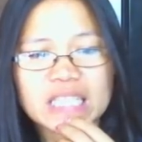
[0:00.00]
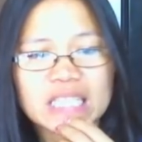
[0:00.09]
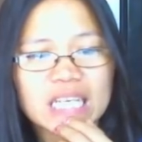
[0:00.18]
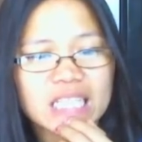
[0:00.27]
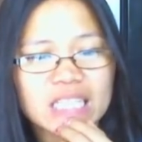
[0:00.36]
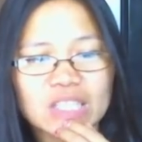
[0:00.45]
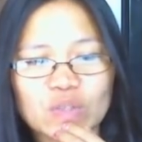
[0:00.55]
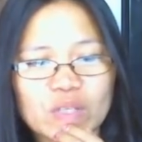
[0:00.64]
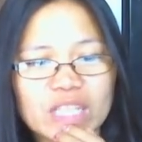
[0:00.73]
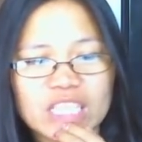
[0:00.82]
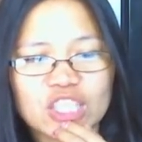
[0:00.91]
not
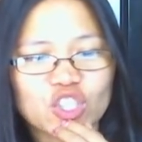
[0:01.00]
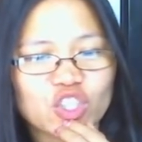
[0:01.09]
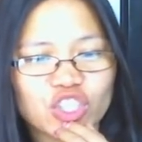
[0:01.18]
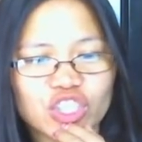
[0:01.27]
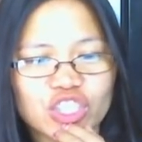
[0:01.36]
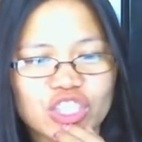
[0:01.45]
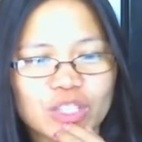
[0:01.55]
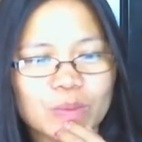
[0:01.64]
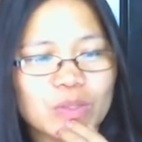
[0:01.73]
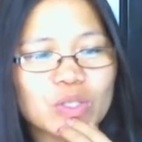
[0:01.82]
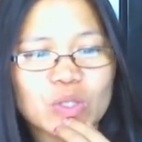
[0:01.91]
really true,
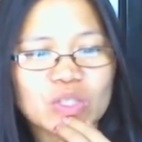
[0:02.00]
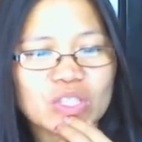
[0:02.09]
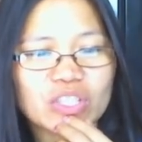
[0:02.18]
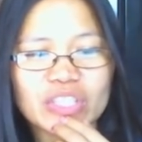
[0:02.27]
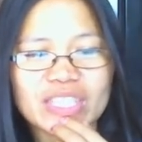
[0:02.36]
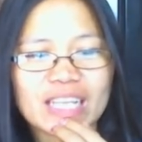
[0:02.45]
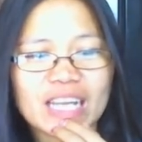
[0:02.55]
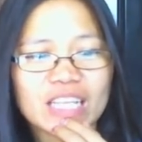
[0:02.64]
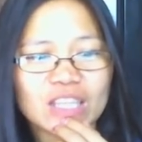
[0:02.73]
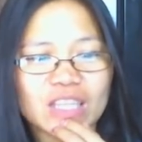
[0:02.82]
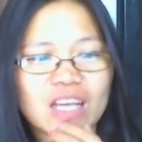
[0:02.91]
because there's a
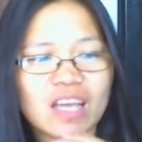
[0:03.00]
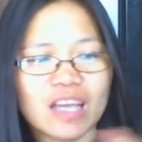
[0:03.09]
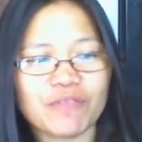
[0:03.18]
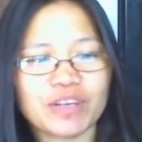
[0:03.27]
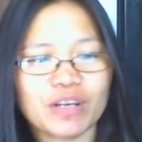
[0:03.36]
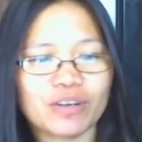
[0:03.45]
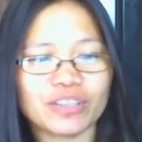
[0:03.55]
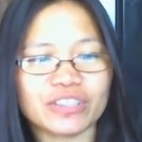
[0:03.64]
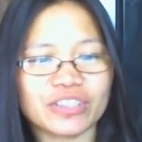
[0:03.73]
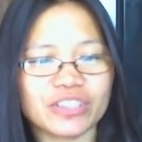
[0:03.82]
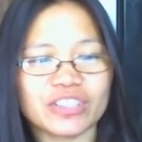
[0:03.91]
lot, every
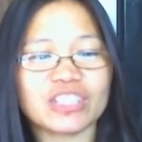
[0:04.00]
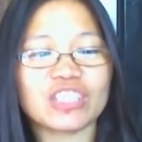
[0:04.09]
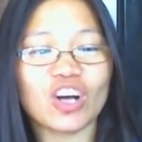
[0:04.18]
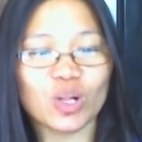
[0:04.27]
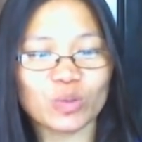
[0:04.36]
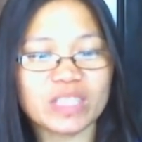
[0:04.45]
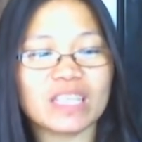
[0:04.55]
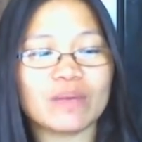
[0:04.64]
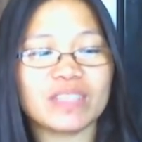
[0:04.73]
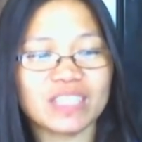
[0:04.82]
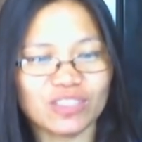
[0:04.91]
corner there's always
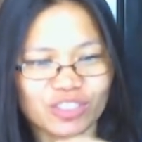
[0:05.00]
have a store.